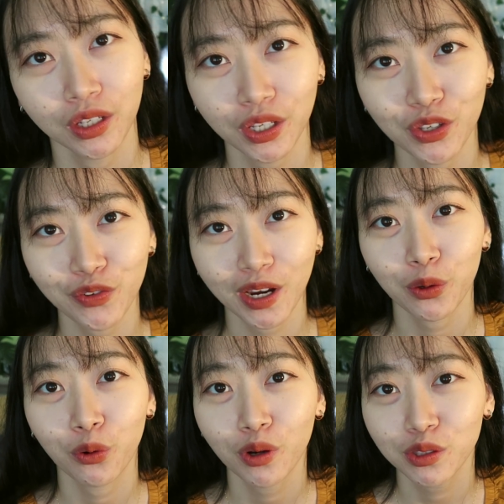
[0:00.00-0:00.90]
If you
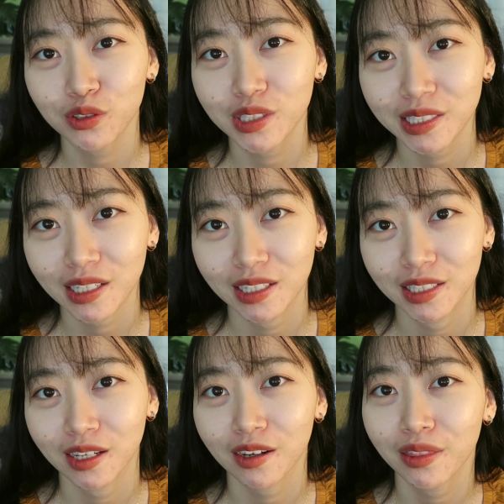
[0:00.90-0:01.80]
are going to start
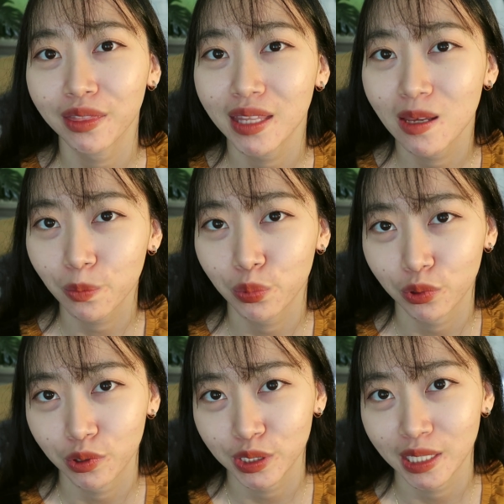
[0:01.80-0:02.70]
a theme
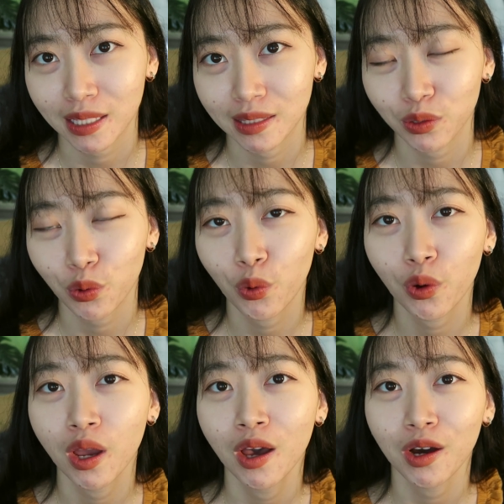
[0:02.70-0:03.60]
project or